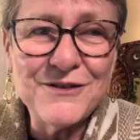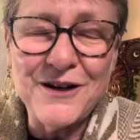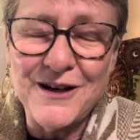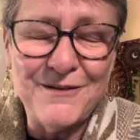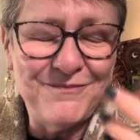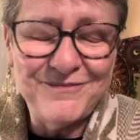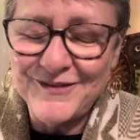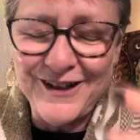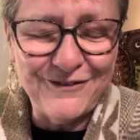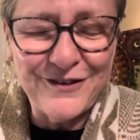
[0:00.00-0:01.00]

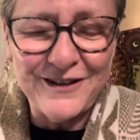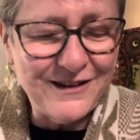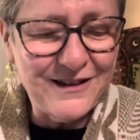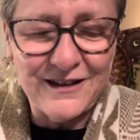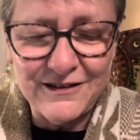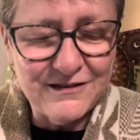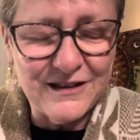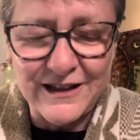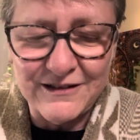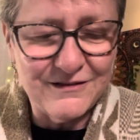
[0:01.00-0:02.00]
not for anything,
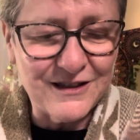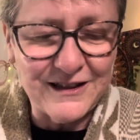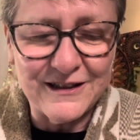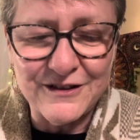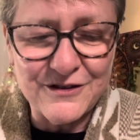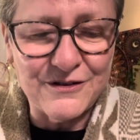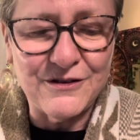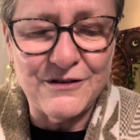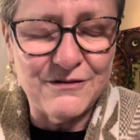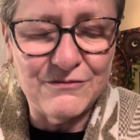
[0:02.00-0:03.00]
like, connected to
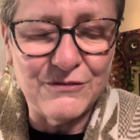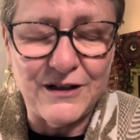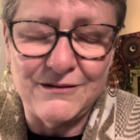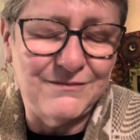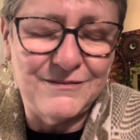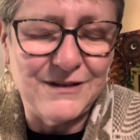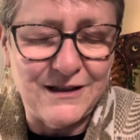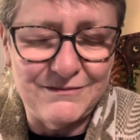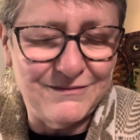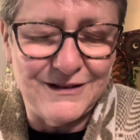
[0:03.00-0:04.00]
her, well,
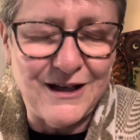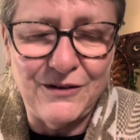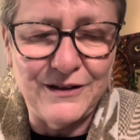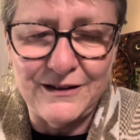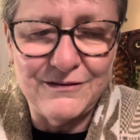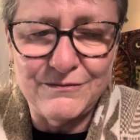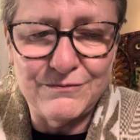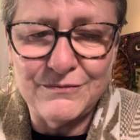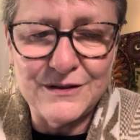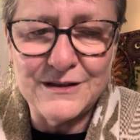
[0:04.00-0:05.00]
only
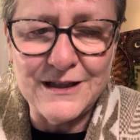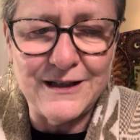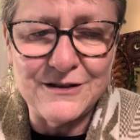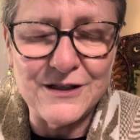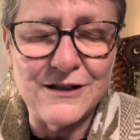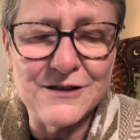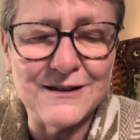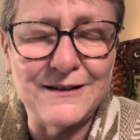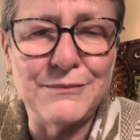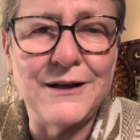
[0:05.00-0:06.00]

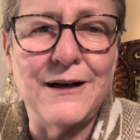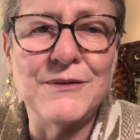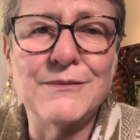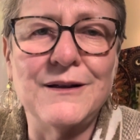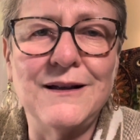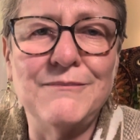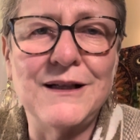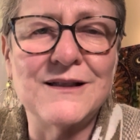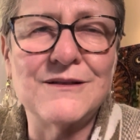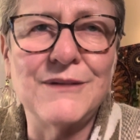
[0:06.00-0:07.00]
tangentially, perhaps, but
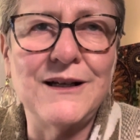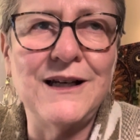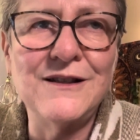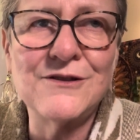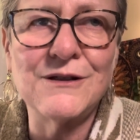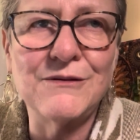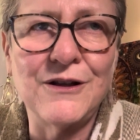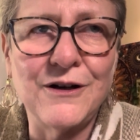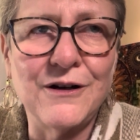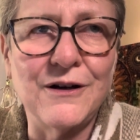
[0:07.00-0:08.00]
my history with
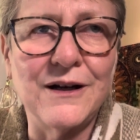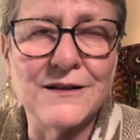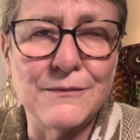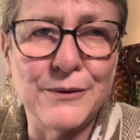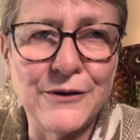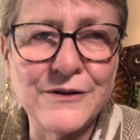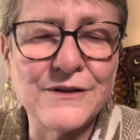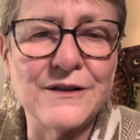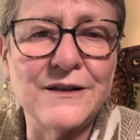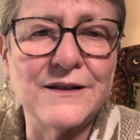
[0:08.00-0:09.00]
her as a
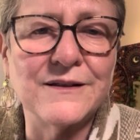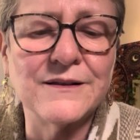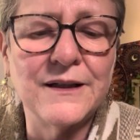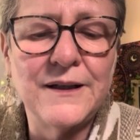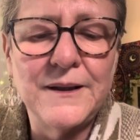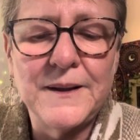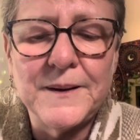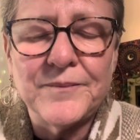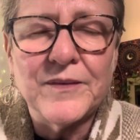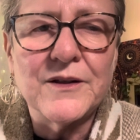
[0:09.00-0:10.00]
person is,
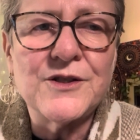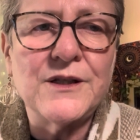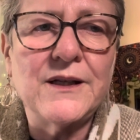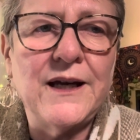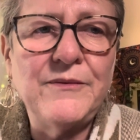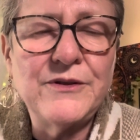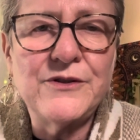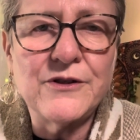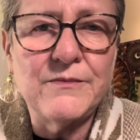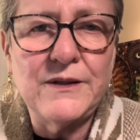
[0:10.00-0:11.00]
she came to
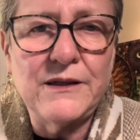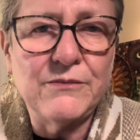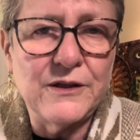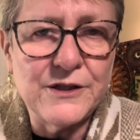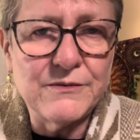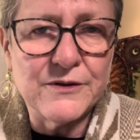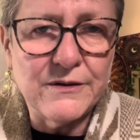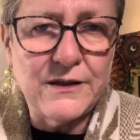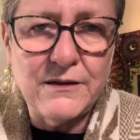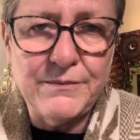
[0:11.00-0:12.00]
Germany when she was
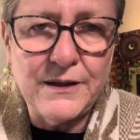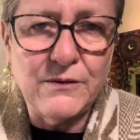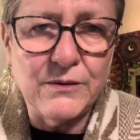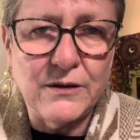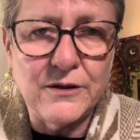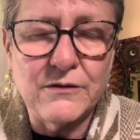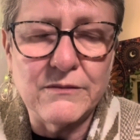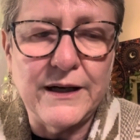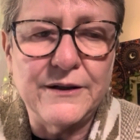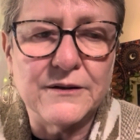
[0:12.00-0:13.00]
already a big, well-known
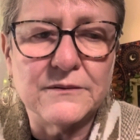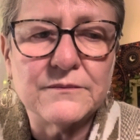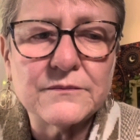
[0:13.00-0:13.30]
writer,